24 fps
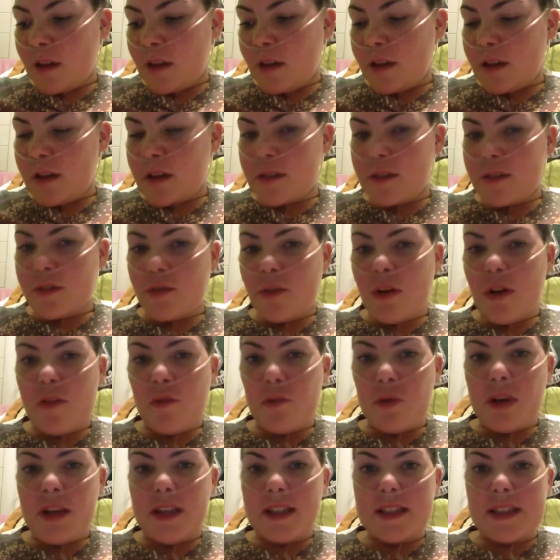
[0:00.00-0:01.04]
Because 5
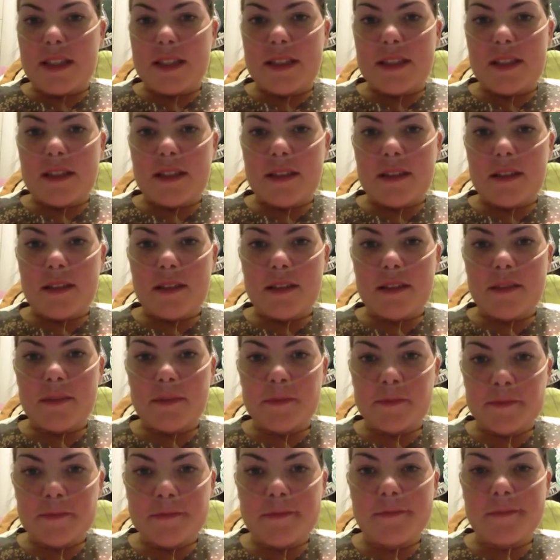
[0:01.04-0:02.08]
weeks is
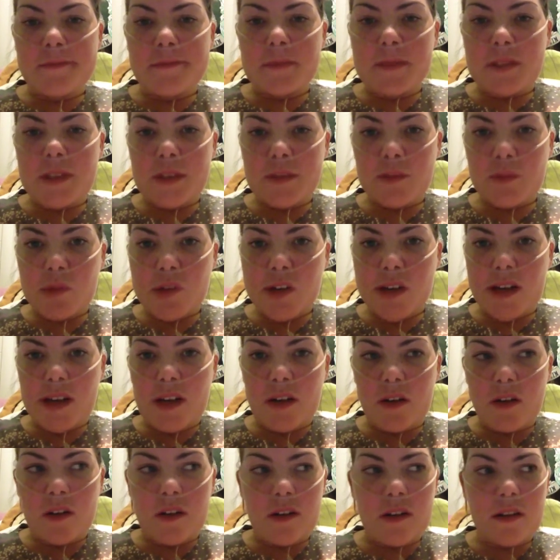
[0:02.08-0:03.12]
pretty
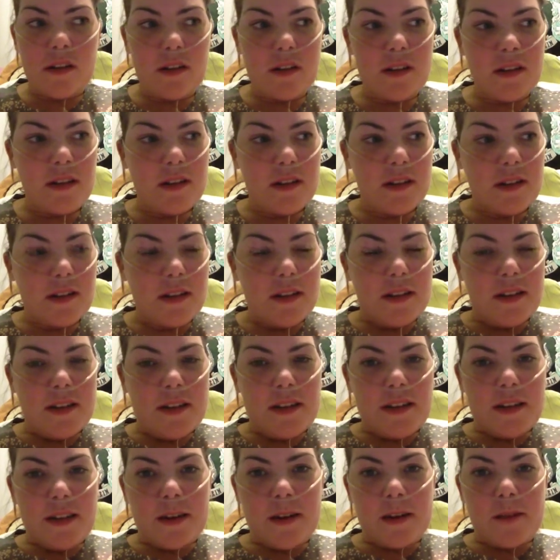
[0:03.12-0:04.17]
long.
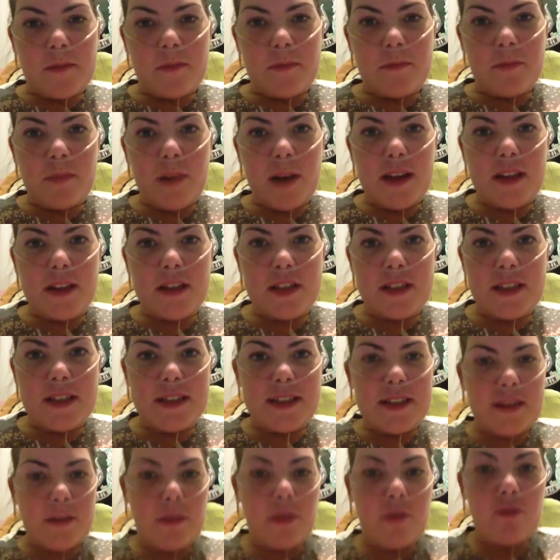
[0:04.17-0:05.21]
As you can
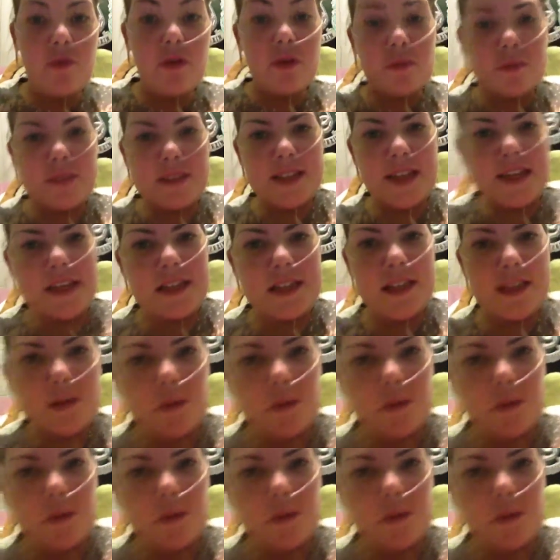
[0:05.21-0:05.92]
see, my room is actually